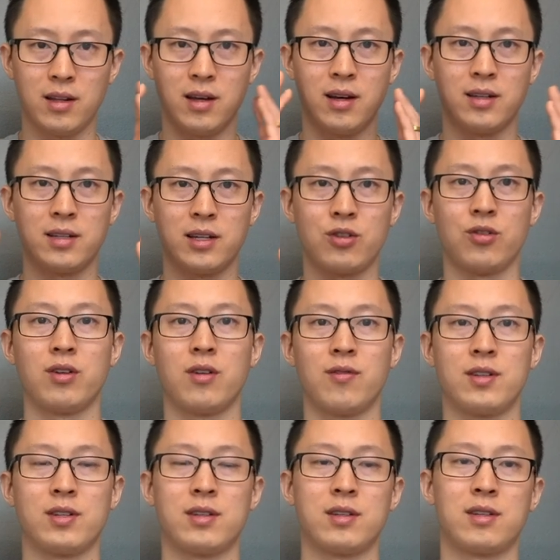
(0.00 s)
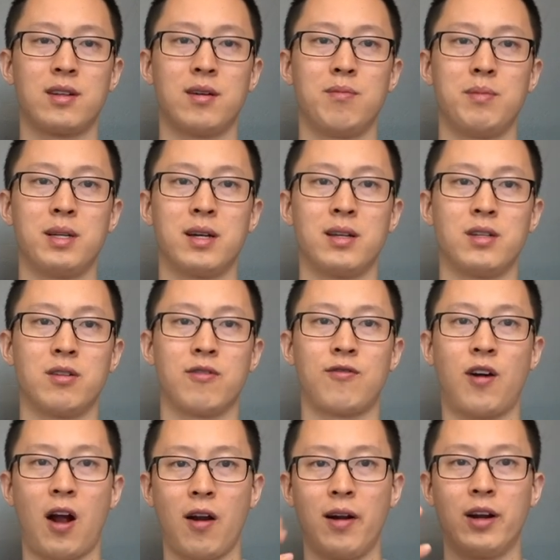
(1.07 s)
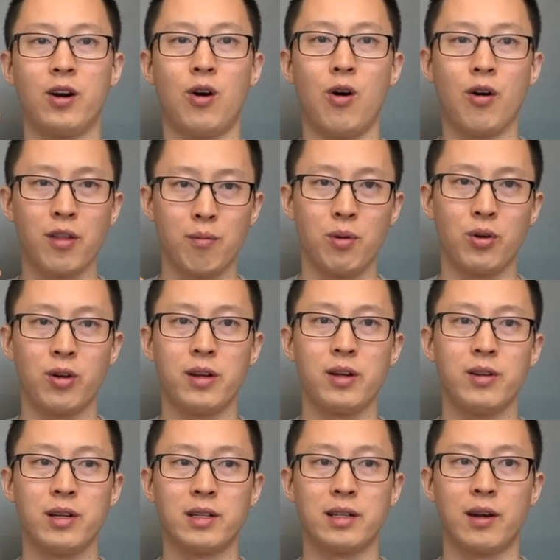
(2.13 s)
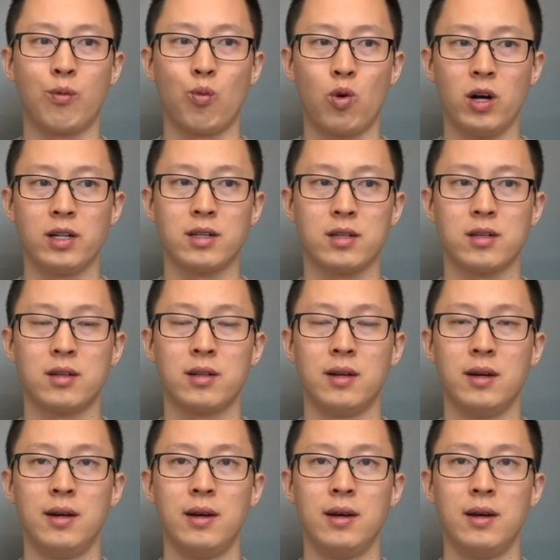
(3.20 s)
the central nervous system because you're firing all the motor units at once.